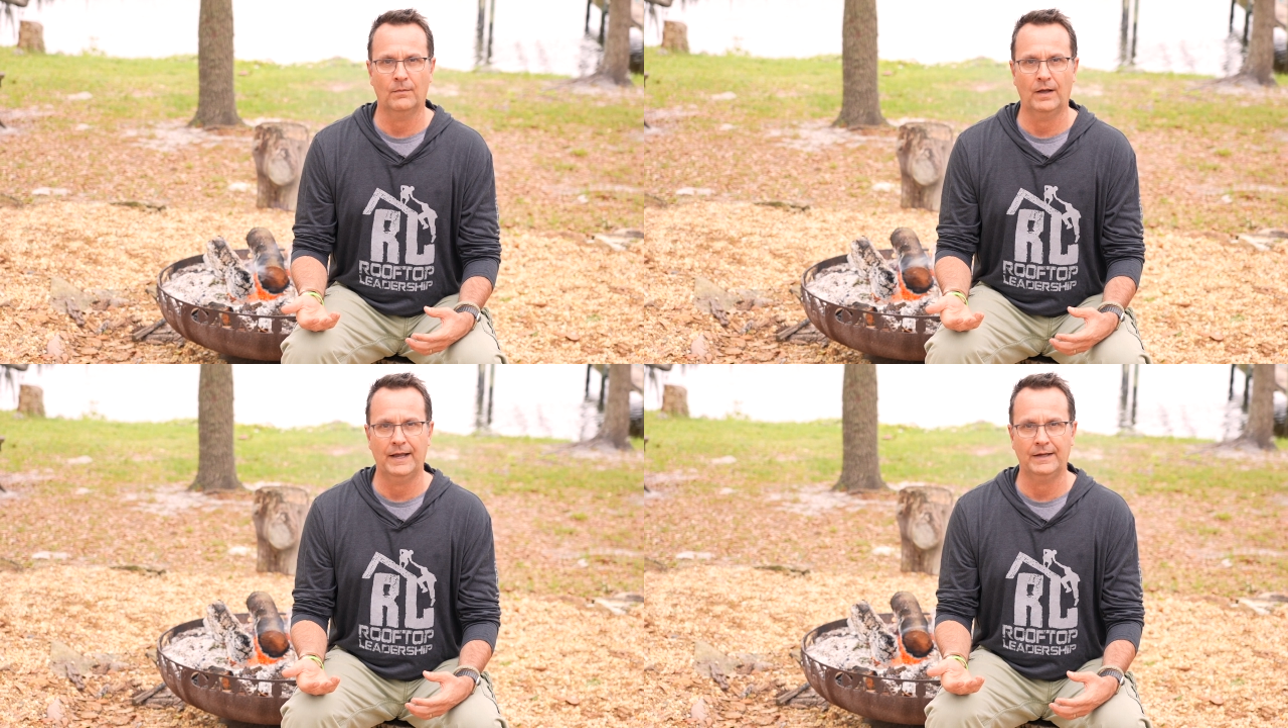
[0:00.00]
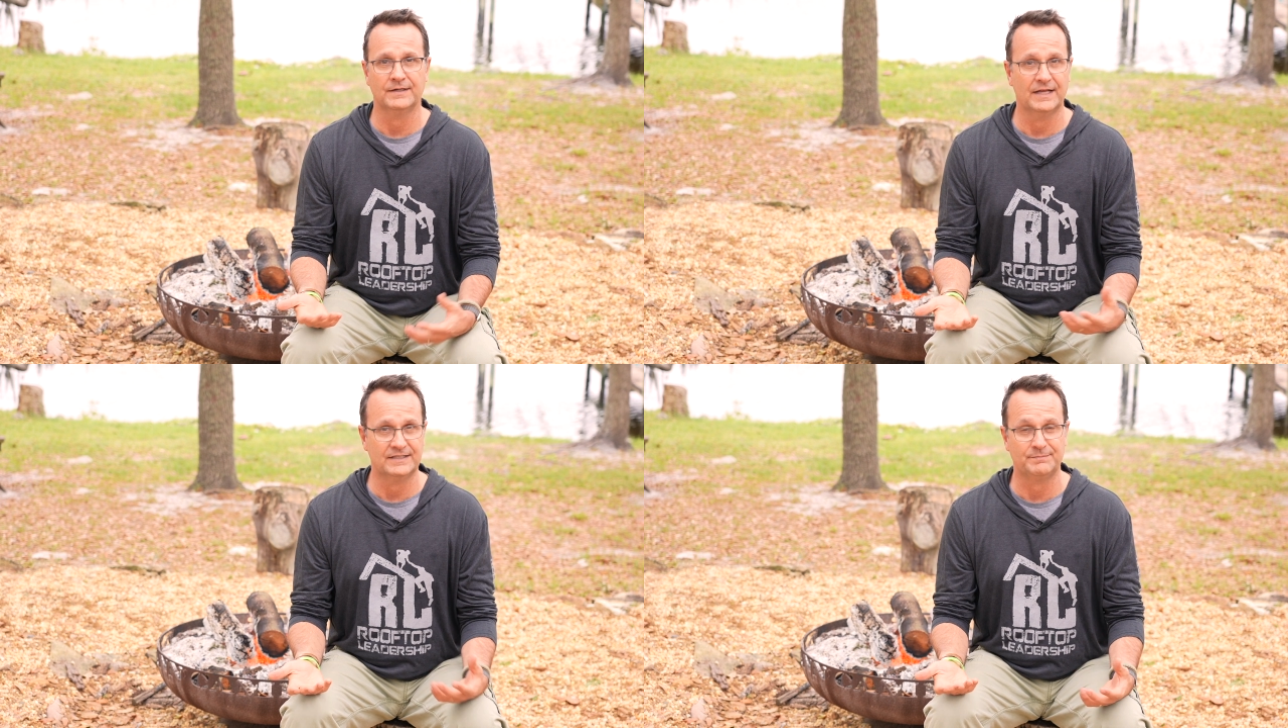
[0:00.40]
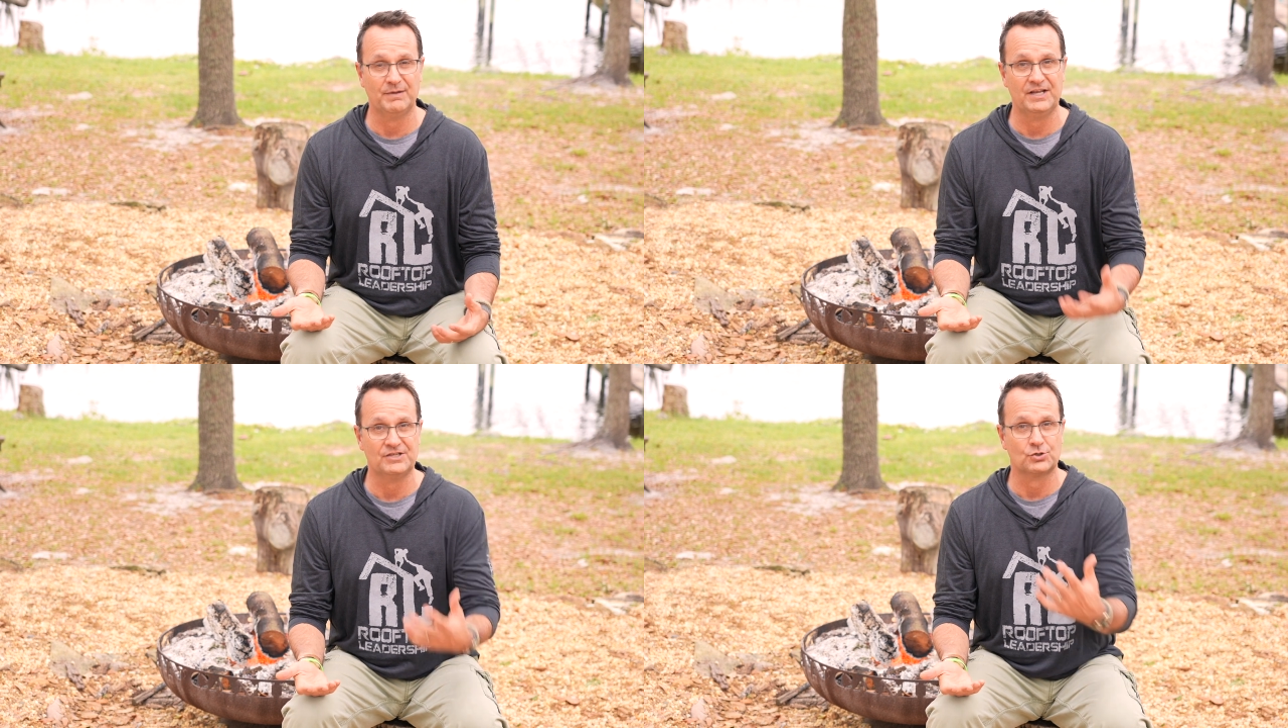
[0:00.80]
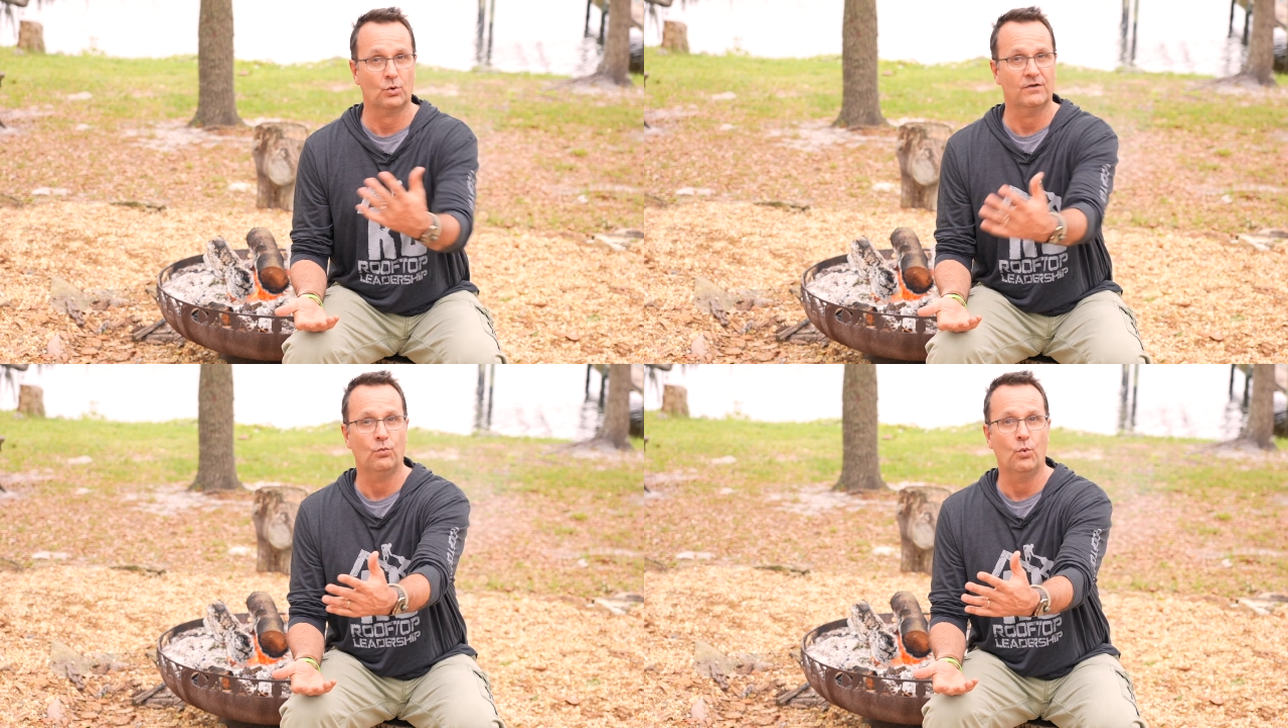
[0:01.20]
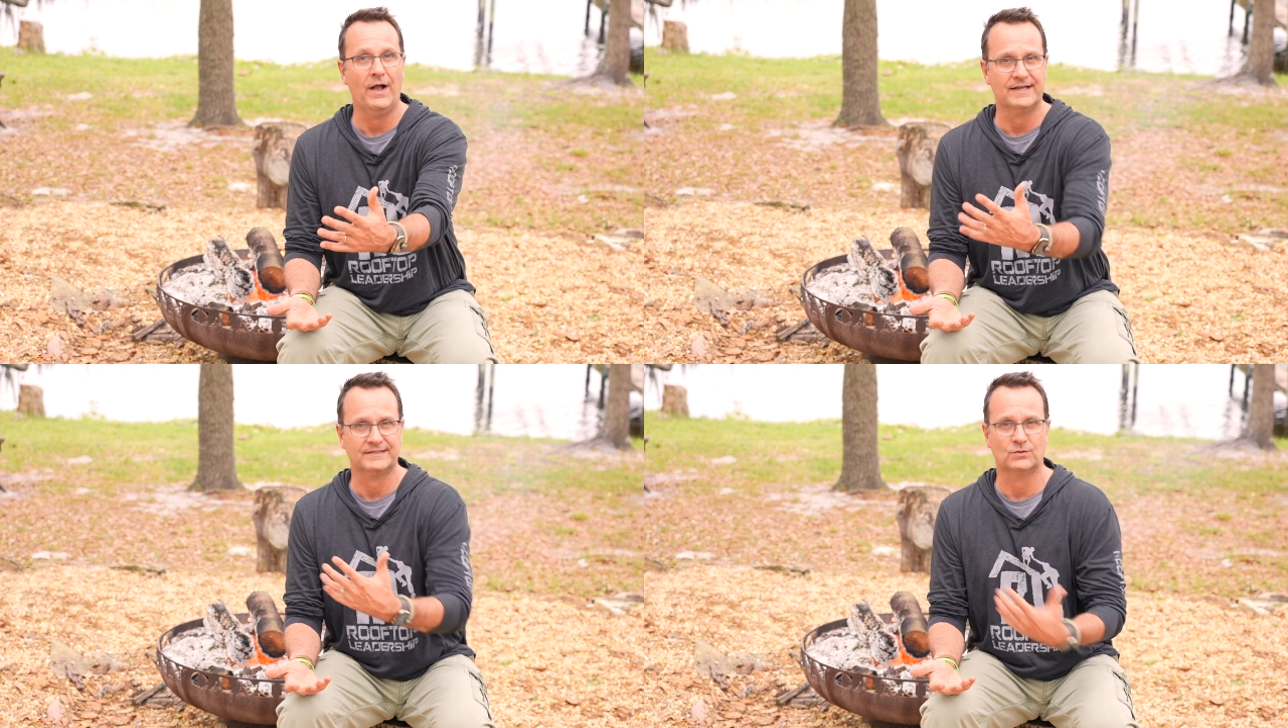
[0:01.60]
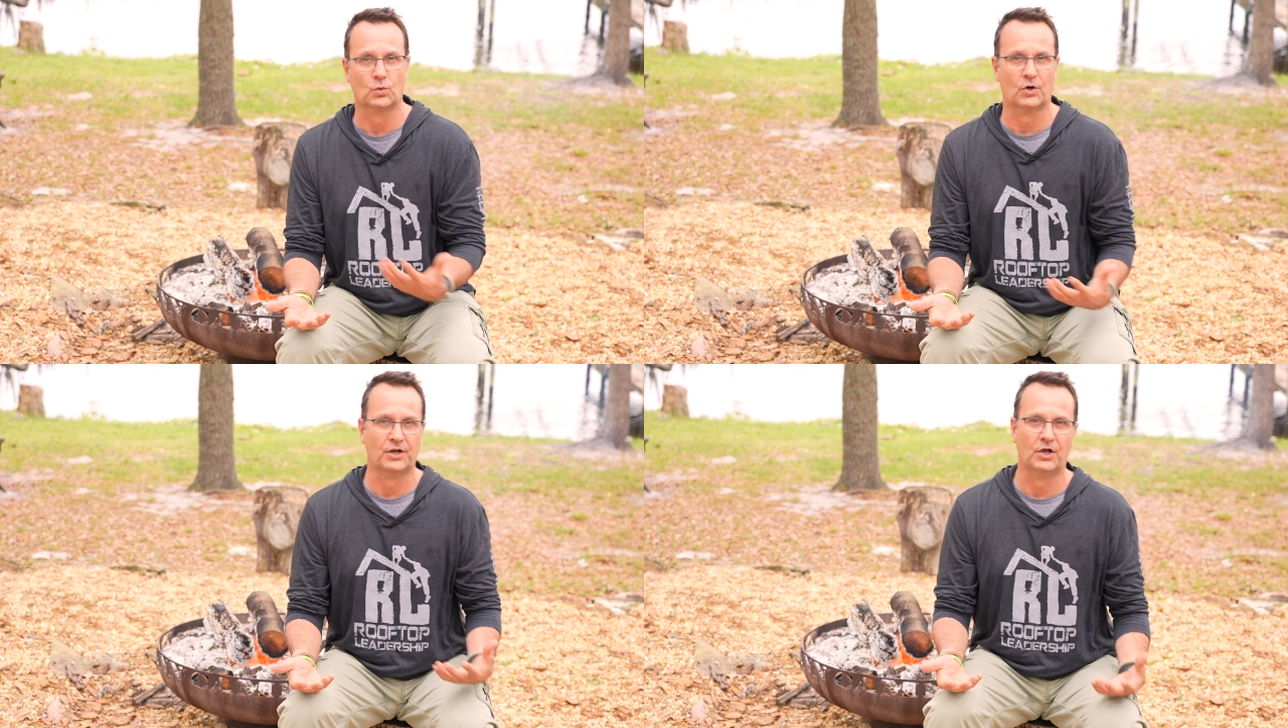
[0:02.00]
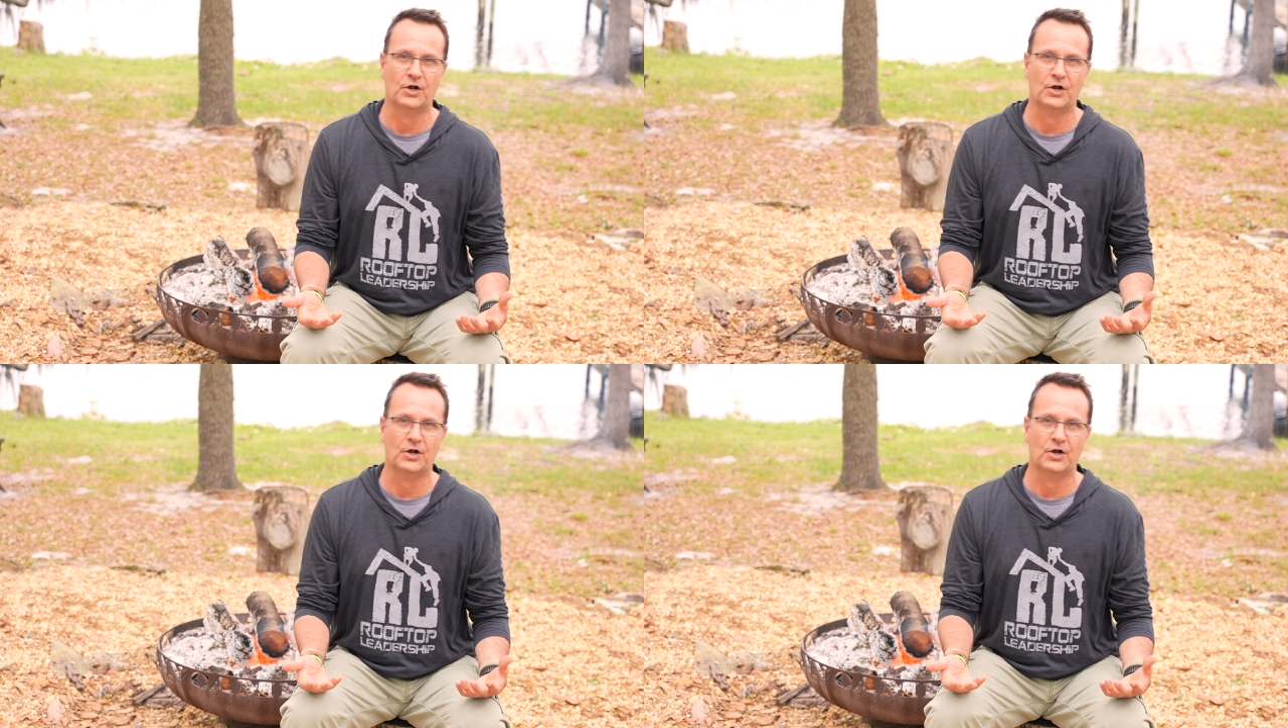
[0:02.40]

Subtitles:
a speech, or if Wes is working